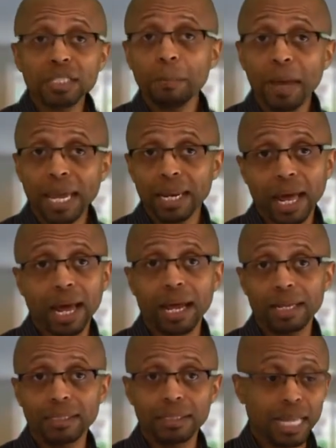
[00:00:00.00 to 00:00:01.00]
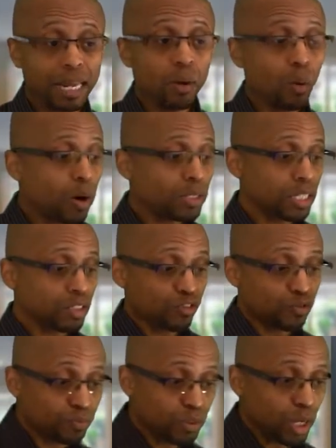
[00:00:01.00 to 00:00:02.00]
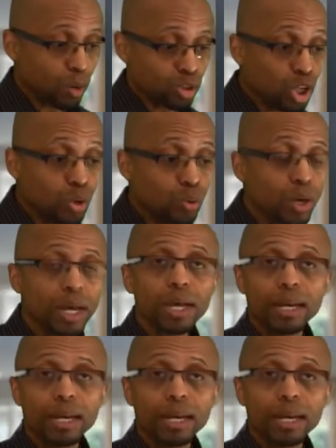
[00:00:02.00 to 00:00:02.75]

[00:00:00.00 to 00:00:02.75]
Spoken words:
of pay lines. They don't want just, 2.